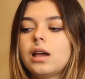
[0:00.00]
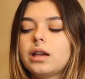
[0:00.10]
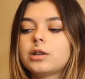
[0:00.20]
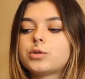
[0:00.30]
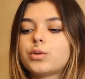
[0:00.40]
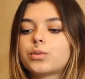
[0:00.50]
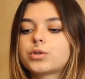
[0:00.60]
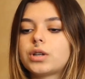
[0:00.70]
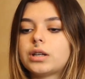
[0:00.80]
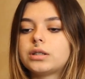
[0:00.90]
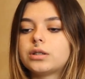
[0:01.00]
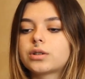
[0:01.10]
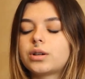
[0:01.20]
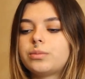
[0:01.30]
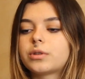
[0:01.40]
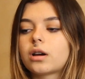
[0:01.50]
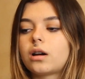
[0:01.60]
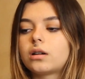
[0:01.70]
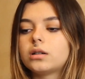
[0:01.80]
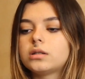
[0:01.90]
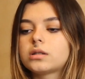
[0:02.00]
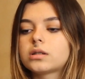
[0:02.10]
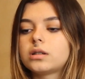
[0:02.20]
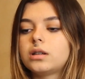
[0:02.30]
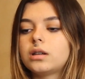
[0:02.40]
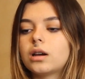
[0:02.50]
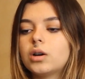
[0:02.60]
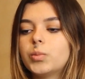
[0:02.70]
Associated cryptocurrency